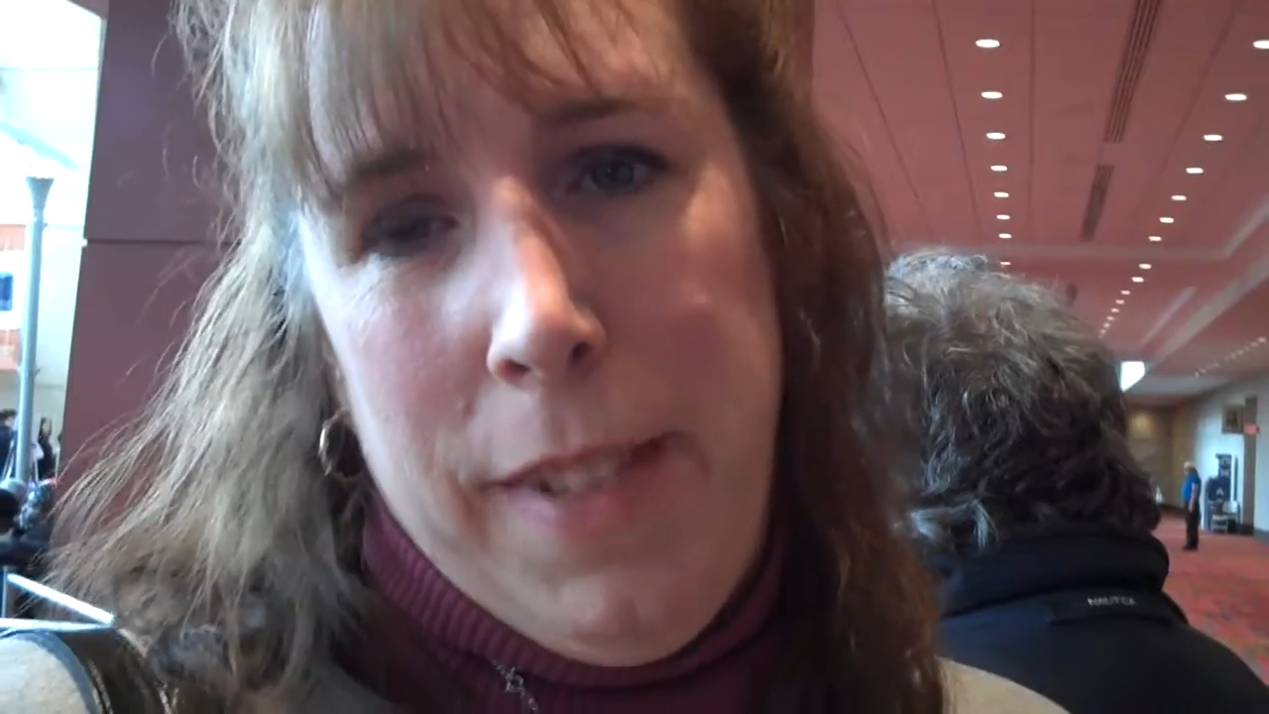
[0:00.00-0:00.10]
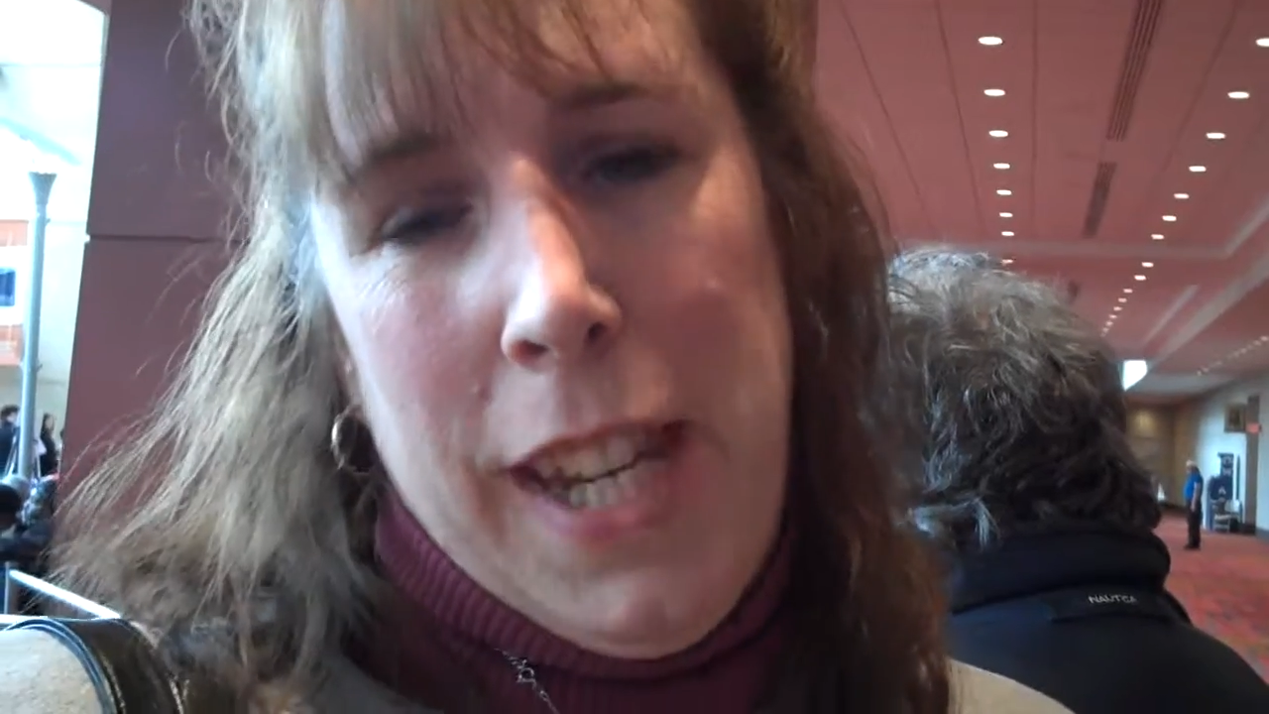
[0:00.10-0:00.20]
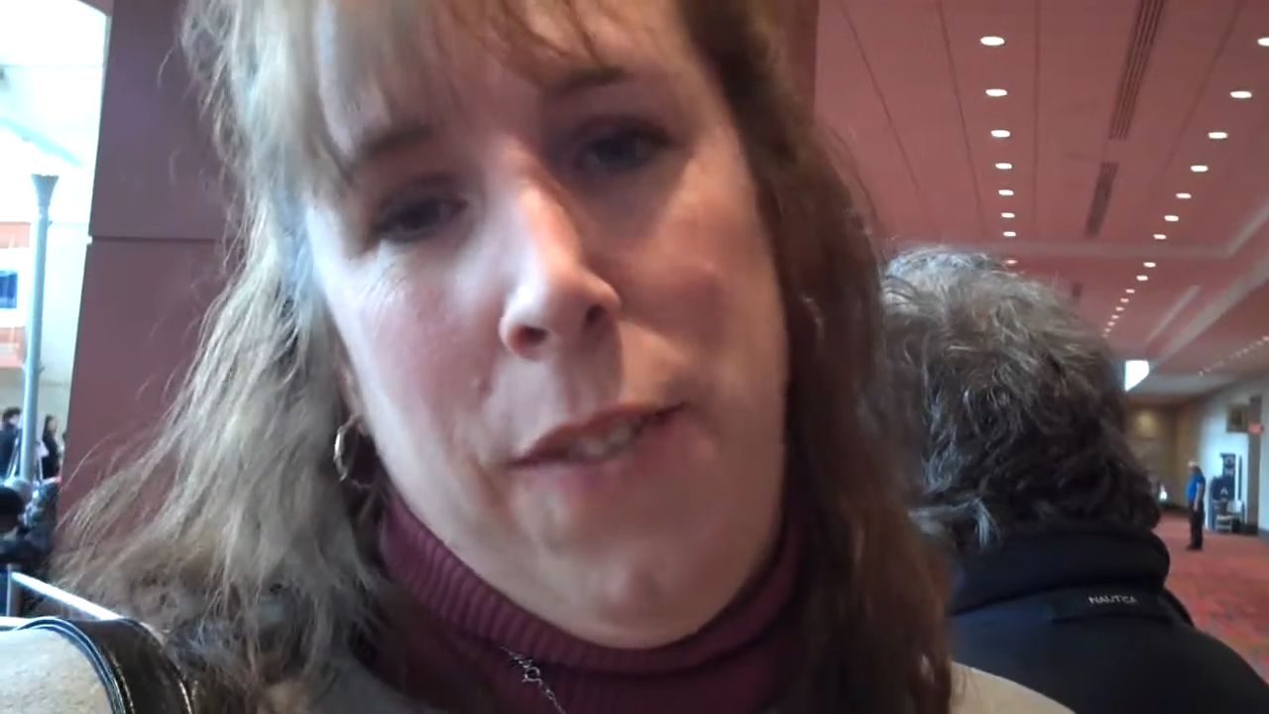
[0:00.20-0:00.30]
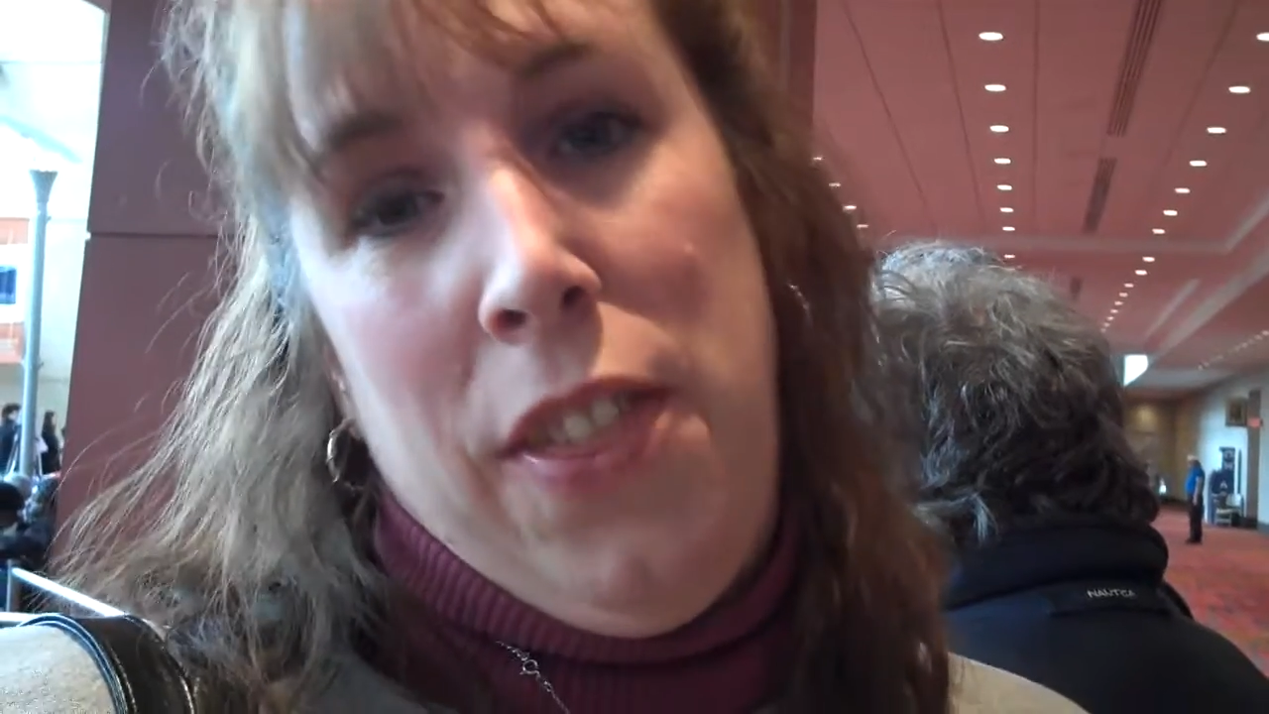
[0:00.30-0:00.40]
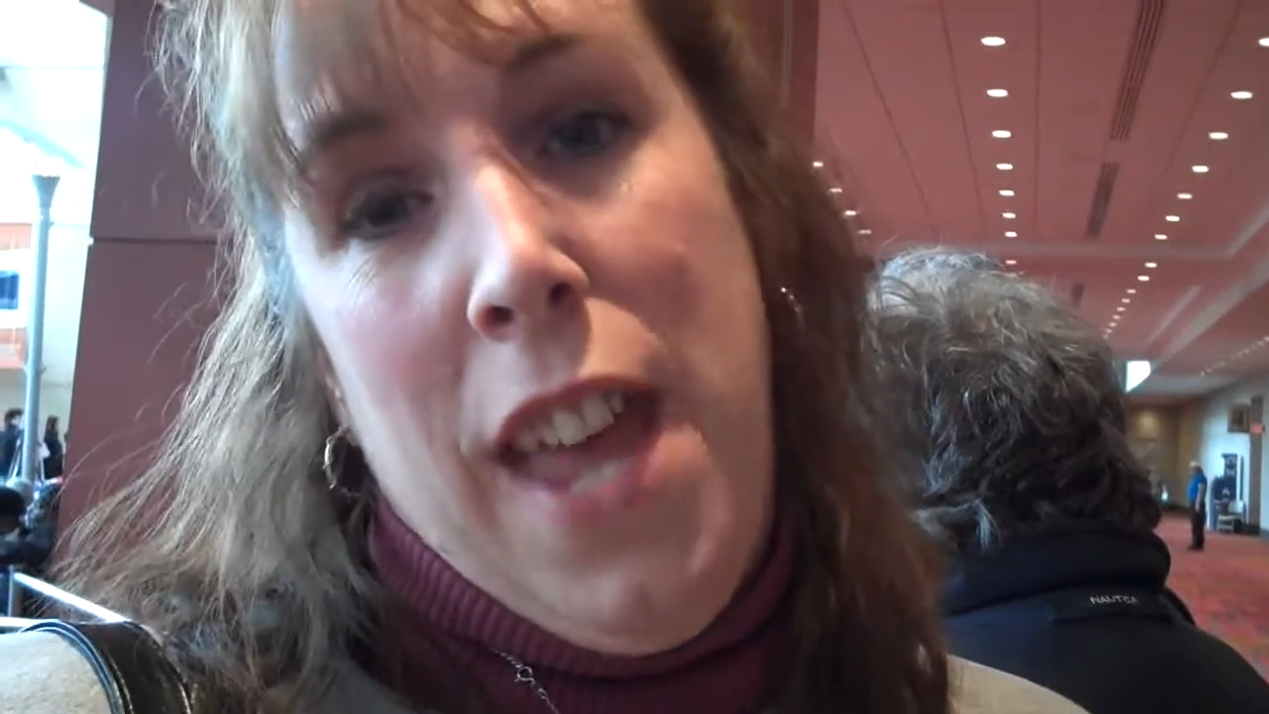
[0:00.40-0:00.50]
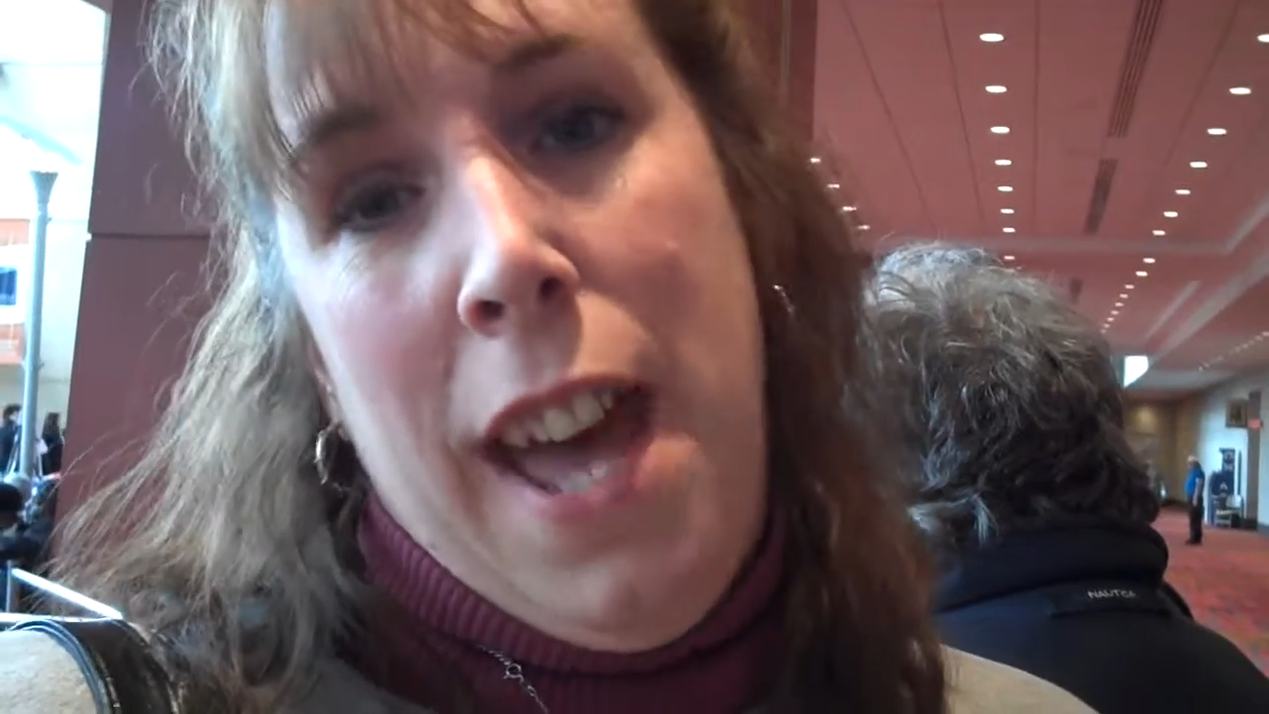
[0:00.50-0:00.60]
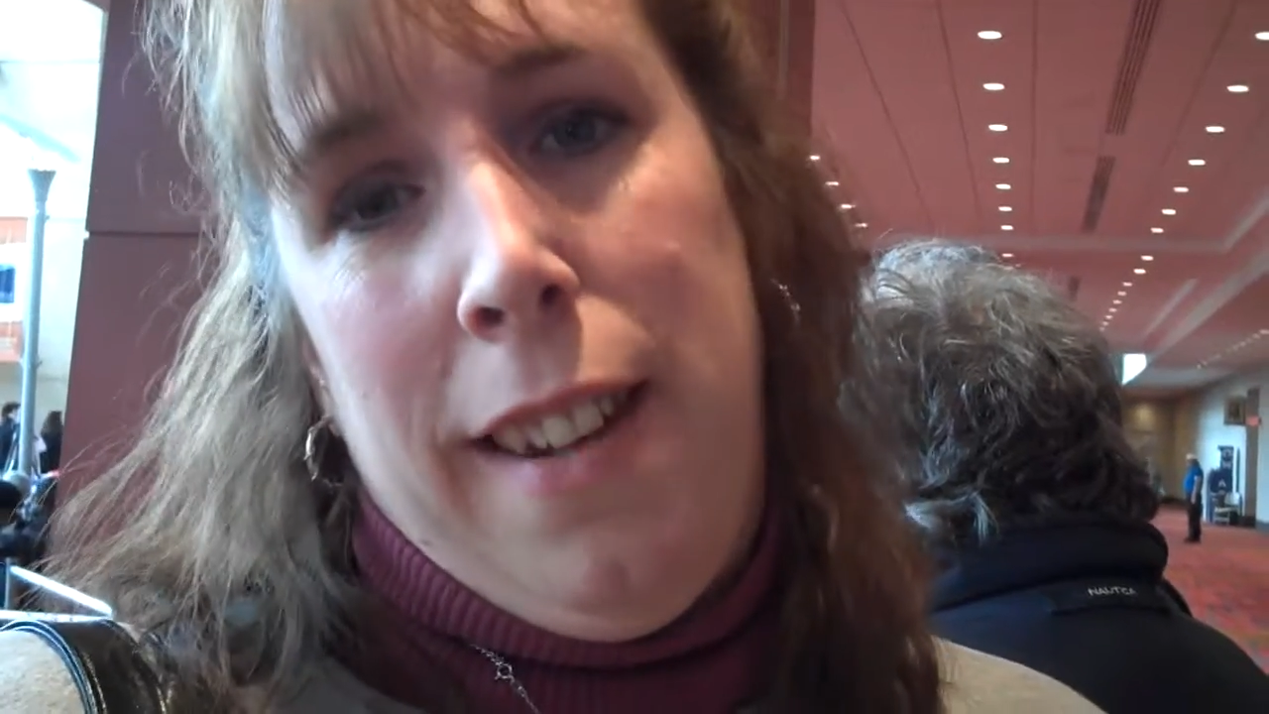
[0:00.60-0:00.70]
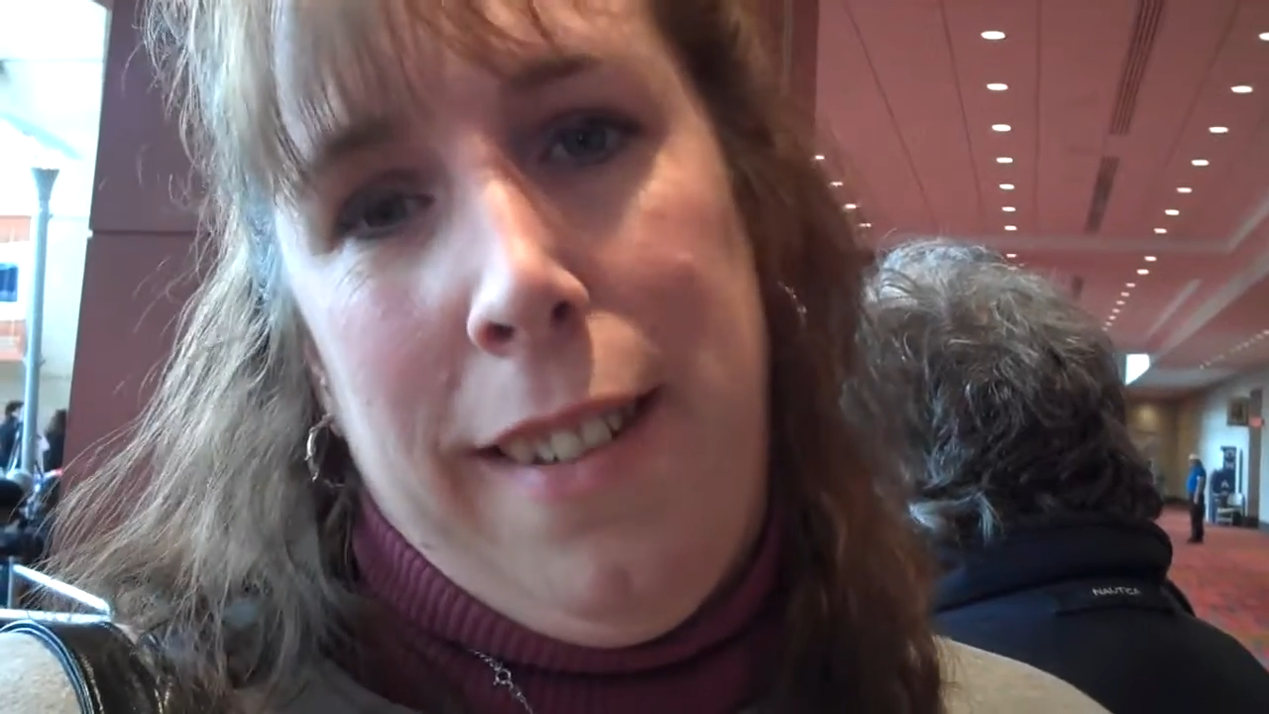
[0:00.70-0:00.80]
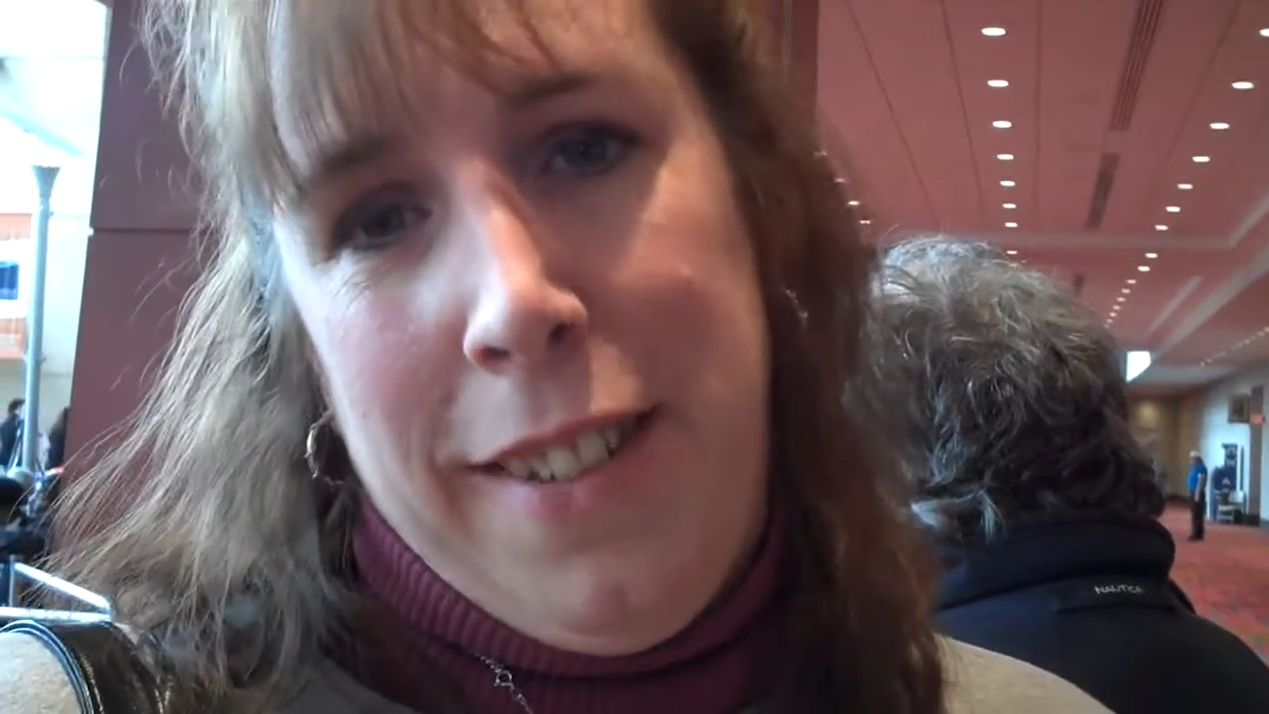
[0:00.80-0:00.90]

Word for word: Even then,